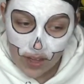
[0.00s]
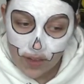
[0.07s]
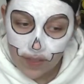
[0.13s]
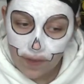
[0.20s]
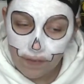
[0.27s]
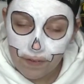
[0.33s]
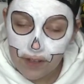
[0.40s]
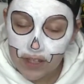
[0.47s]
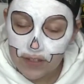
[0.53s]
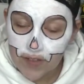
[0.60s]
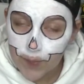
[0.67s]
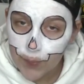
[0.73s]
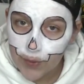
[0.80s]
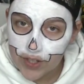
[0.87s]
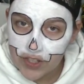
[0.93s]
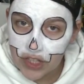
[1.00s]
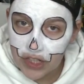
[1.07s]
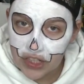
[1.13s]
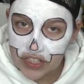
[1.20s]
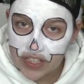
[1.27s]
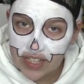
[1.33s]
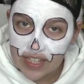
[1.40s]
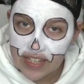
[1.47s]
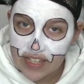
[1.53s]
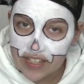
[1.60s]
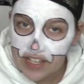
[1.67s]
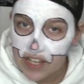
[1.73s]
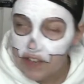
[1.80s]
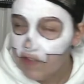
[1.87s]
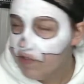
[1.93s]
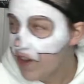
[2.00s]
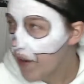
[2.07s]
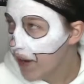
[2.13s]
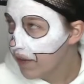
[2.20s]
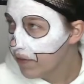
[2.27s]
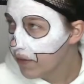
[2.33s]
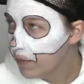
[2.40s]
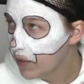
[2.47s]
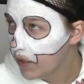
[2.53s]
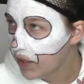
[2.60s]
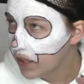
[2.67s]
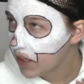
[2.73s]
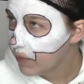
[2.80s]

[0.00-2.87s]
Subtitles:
The feel of the bristles is very familiar to